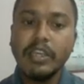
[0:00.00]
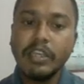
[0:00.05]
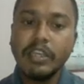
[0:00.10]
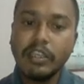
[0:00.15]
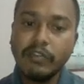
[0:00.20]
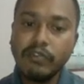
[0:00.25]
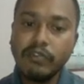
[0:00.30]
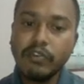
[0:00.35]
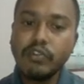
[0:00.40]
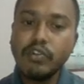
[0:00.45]

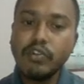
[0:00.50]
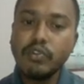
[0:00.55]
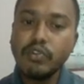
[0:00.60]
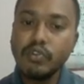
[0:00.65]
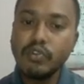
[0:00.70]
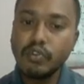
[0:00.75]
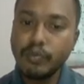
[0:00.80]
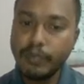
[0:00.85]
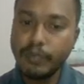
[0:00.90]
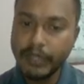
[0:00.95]
If you
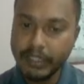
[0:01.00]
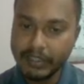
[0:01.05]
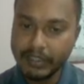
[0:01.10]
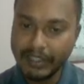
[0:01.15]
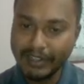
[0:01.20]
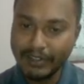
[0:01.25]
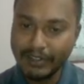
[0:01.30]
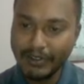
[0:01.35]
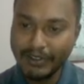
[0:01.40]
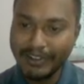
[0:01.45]
choose to break
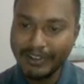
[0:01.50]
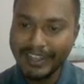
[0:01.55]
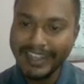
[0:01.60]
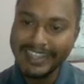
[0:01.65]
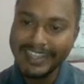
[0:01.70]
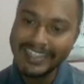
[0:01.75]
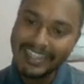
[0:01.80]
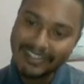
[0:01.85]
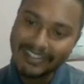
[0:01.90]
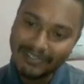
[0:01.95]
the law,
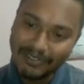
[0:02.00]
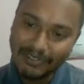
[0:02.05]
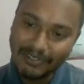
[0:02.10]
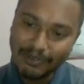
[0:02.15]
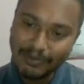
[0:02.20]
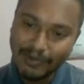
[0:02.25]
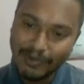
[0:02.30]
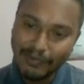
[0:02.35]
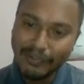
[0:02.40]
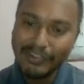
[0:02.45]
as I told
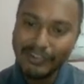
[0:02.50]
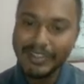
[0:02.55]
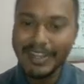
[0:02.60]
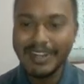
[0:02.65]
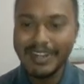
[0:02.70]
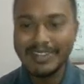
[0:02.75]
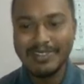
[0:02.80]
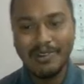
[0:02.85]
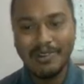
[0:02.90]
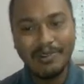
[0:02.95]
you before,
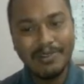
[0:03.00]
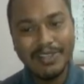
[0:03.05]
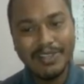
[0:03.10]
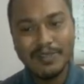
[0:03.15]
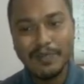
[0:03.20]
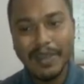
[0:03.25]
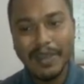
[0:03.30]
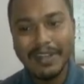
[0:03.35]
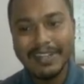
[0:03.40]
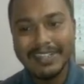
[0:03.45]
there is
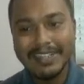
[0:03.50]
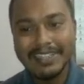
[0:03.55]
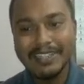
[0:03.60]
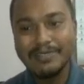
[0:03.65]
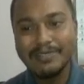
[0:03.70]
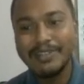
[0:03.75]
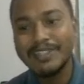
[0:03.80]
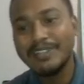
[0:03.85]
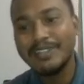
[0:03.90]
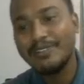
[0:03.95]
always penalty
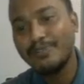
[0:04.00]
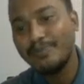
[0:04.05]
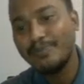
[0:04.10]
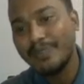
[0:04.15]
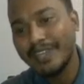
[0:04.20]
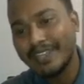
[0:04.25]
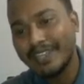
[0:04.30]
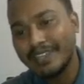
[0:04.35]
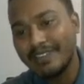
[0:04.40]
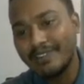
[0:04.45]
whether you
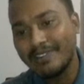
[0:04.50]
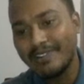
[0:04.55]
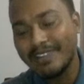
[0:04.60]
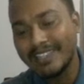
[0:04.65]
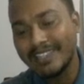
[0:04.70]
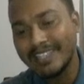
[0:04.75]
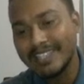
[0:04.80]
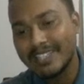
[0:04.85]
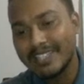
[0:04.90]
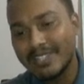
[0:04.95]
break a law
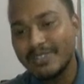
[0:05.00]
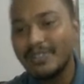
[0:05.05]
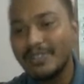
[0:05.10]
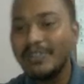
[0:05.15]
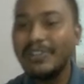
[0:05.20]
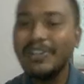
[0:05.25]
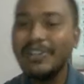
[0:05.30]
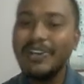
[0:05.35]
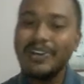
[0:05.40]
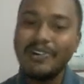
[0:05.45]
in the
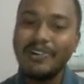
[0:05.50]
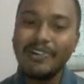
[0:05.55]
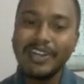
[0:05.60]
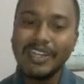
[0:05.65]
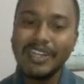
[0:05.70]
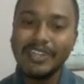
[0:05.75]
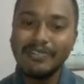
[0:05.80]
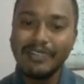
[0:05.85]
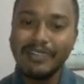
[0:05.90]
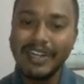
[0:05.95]
school or
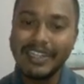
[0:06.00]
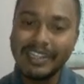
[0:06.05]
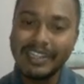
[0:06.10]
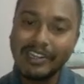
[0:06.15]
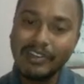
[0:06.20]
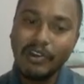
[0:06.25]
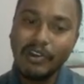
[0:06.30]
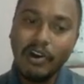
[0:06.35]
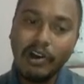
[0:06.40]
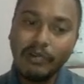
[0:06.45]
anywhere. The
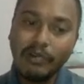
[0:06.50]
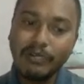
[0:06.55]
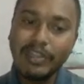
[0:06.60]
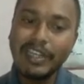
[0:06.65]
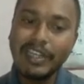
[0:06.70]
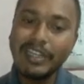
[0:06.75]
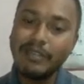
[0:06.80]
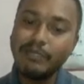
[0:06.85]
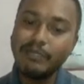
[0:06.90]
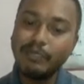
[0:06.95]
law
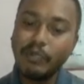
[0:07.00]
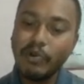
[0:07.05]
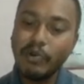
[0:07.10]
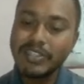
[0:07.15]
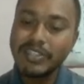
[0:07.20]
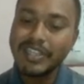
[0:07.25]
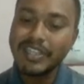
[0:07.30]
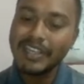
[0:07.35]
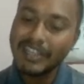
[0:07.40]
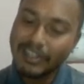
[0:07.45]
will
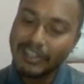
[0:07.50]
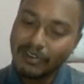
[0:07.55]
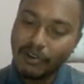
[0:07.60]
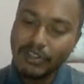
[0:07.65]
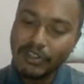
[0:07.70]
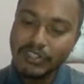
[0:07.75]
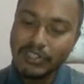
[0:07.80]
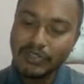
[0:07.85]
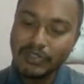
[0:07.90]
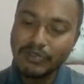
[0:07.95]
impose
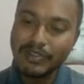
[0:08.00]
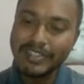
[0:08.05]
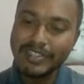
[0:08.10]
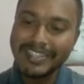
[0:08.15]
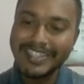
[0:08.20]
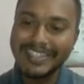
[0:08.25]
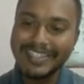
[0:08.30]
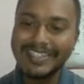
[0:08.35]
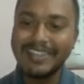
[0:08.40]
consequences.